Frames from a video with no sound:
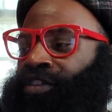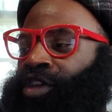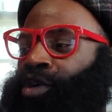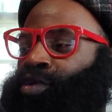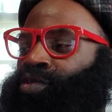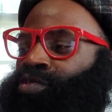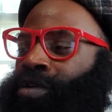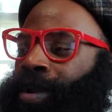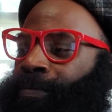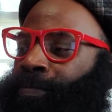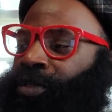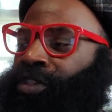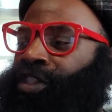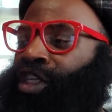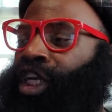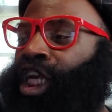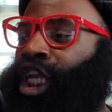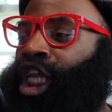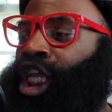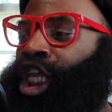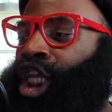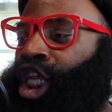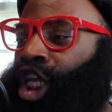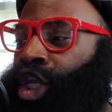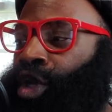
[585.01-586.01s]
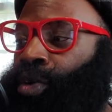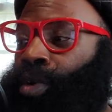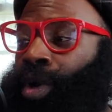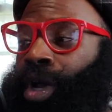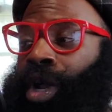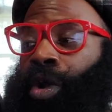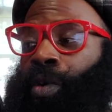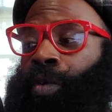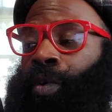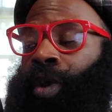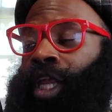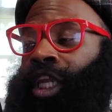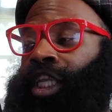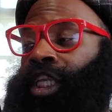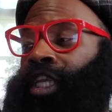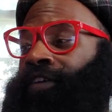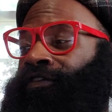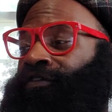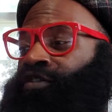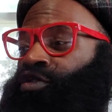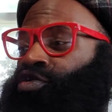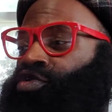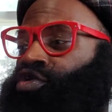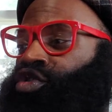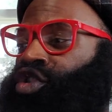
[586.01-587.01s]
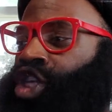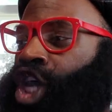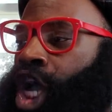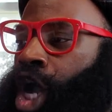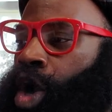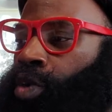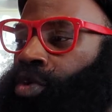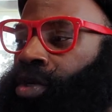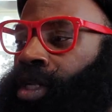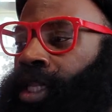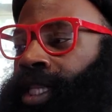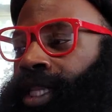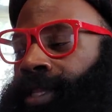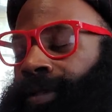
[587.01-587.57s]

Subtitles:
to represent you. And if you don't